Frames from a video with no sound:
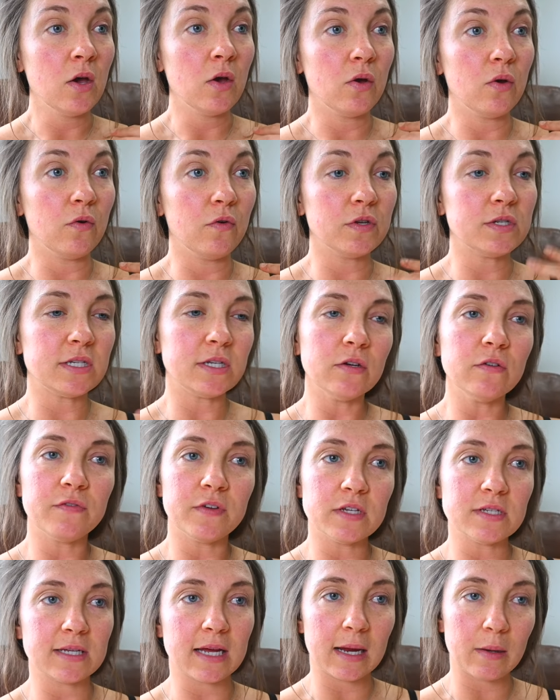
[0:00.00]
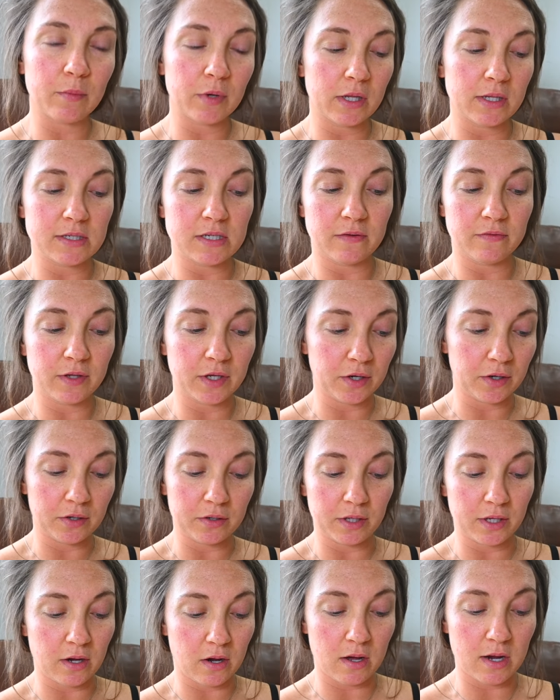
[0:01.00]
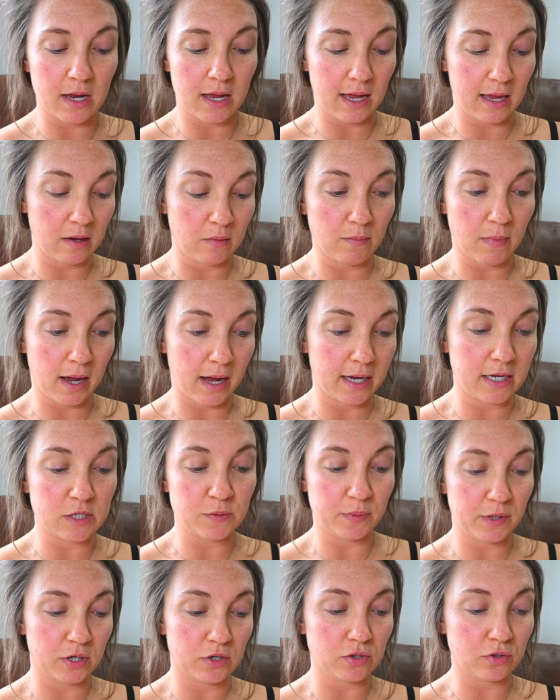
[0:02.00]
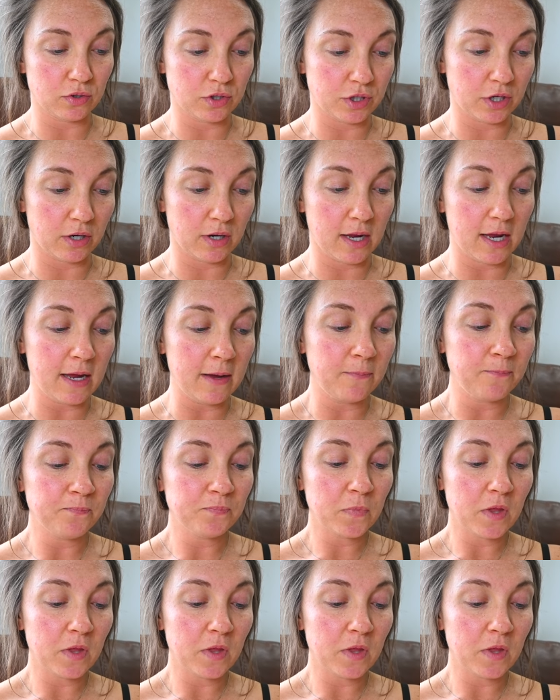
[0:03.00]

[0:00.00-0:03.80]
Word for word: who still feels like I'm relatively early on in my spiritual journey,